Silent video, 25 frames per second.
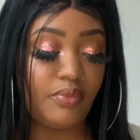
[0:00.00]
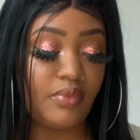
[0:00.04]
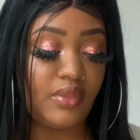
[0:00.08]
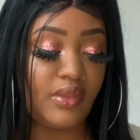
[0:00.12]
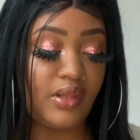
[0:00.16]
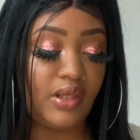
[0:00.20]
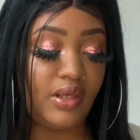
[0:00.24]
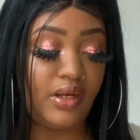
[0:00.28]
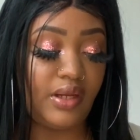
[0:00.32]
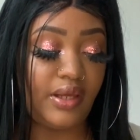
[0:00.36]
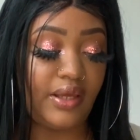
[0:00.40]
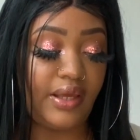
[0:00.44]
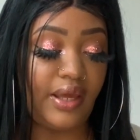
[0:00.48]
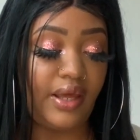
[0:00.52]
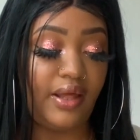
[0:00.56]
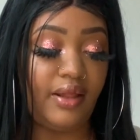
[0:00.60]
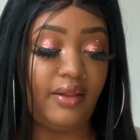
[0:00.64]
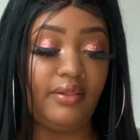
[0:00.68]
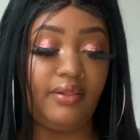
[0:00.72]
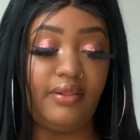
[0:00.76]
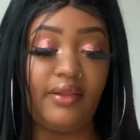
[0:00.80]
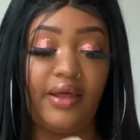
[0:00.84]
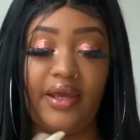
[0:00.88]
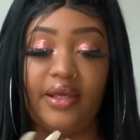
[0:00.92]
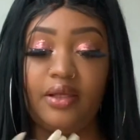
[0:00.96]
And I got a
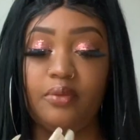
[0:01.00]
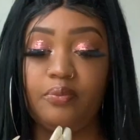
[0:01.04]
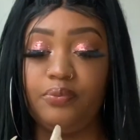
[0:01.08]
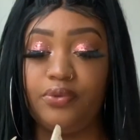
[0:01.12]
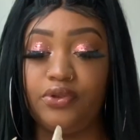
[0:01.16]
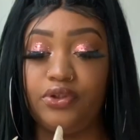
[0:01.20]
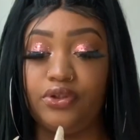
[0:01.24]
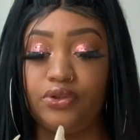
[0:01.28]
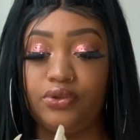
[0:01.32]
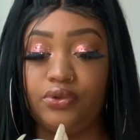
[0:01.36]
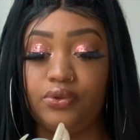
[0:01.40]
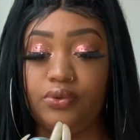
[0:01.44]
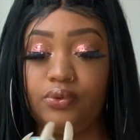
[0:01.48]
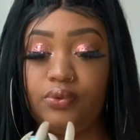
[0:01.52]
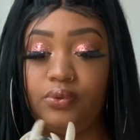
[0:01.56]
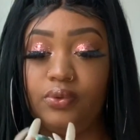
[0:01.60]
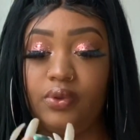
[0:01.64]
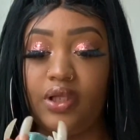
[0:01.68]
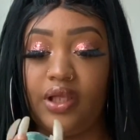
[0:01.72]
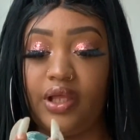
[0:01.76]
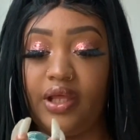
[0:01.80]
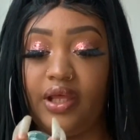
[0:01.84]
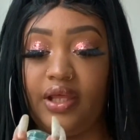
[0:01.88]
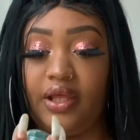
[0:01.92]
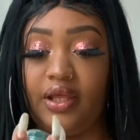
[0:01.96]
light blue
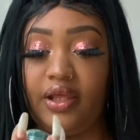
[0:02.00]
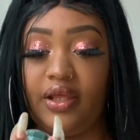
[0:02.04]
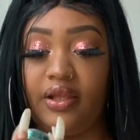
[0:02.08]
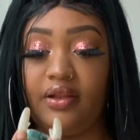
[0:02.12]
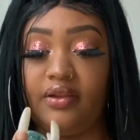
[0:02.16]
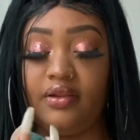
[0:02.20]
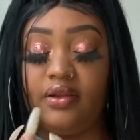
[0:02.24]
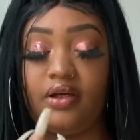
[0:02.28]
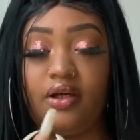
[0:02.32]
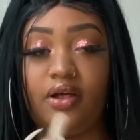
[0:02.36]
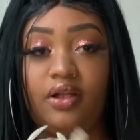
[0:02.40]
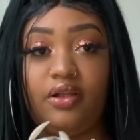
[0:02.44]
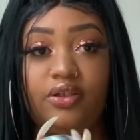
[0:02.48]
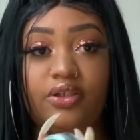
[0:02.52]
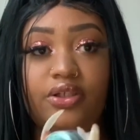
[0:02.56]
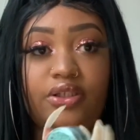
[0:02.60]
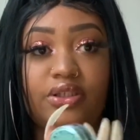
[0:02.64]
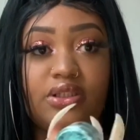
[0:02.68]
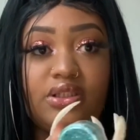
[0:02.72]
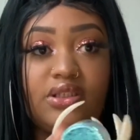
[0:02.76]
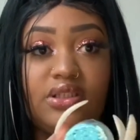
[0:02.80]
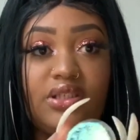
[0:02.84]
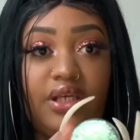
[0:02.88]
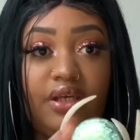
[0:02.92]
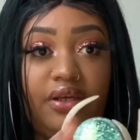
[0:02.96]
in the color
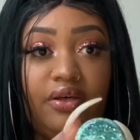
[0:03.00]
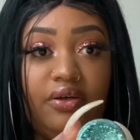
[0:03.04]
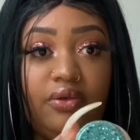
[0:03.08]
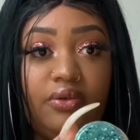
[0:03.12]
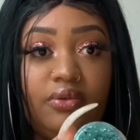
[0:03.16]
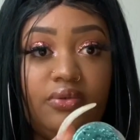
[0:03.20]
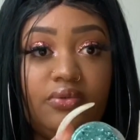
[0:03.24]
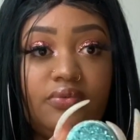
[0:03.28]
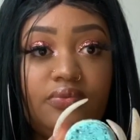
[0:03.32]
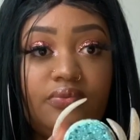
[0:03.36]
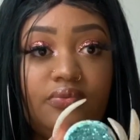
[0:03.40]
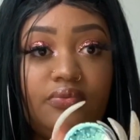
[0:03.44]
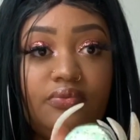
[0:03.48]
teal.